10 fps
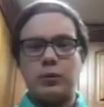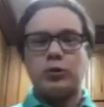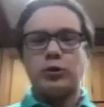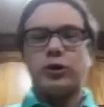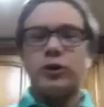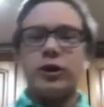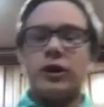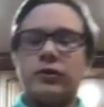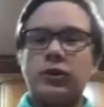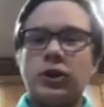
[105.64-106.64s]
start it
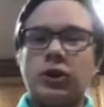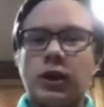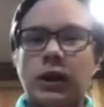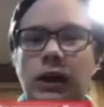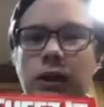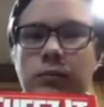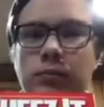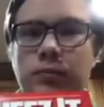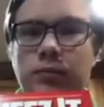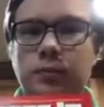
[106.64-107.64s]
off.
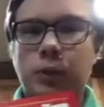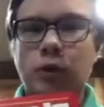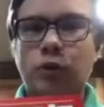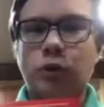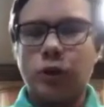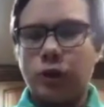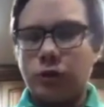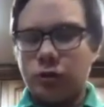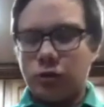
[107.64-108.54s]
Personally,